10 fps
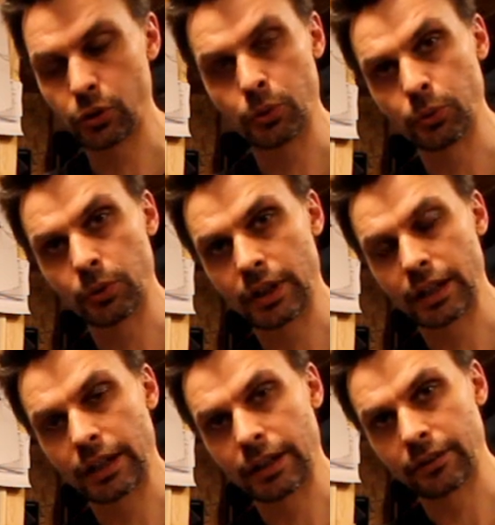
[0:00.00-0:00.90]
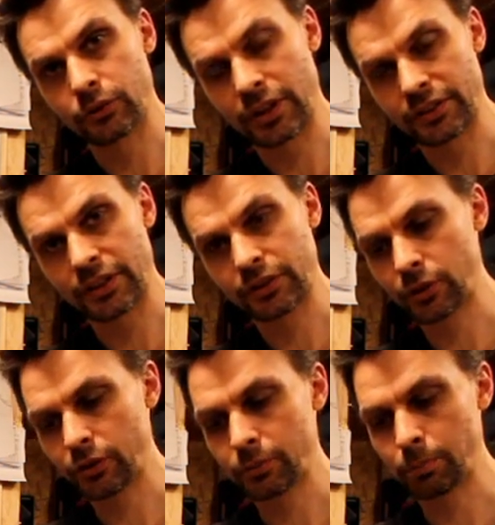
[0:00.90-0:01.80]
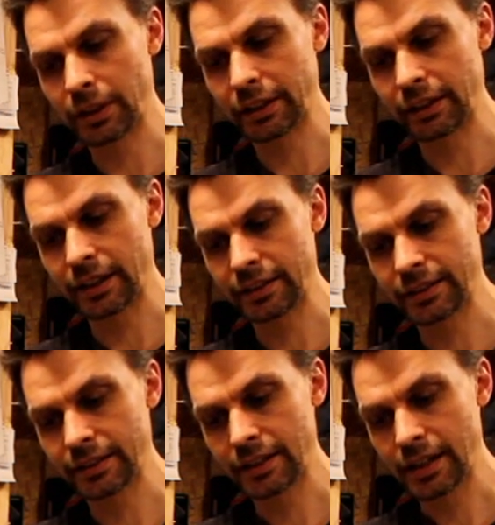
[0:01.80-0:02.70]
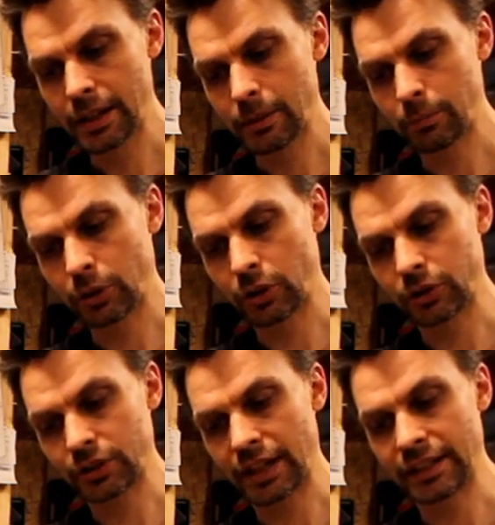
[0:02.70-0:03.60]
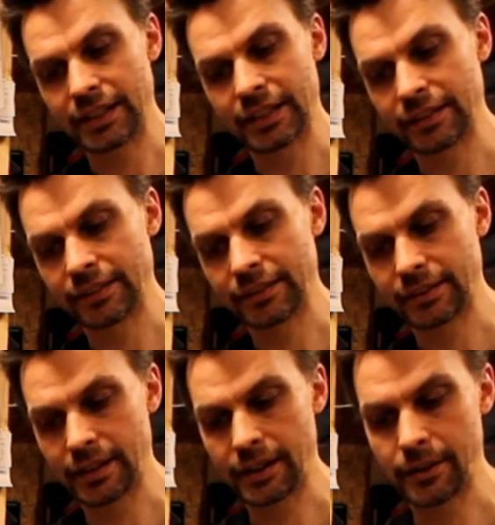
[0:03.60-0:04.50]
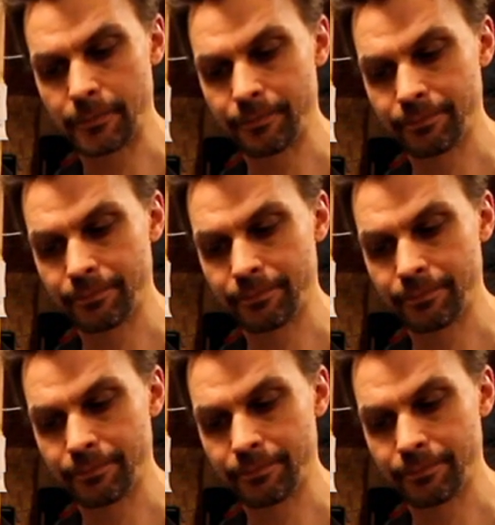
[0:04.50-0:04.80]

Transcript: two uh, transistors building this because I didn't uh,